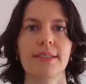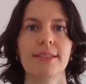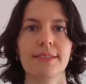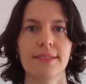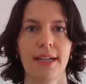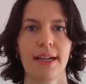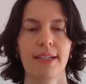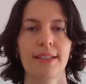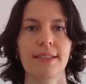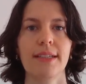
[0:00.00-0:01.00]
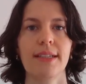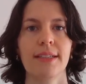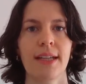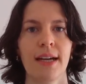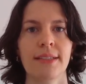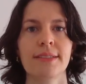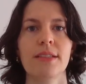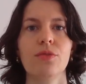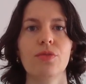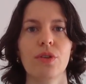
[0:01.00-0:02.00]
decided in
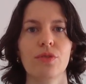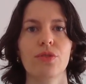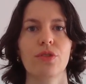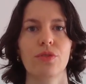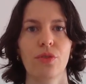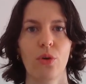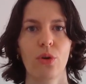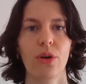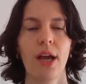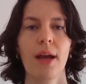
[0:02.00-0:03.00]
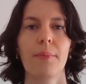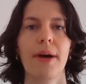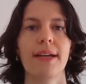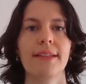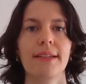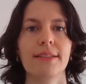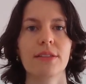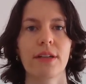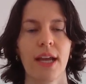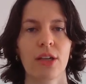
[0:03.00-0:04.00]
1954 by the
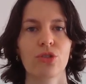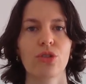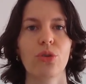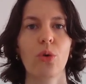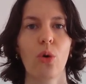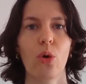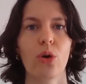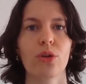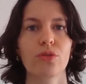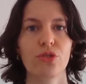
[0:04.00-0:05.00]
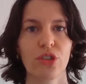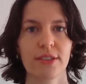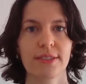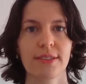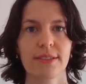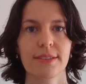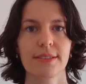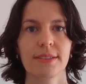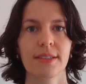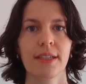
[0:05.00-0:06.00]
International Court of
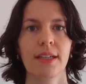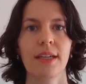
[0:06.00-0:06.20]
Justice,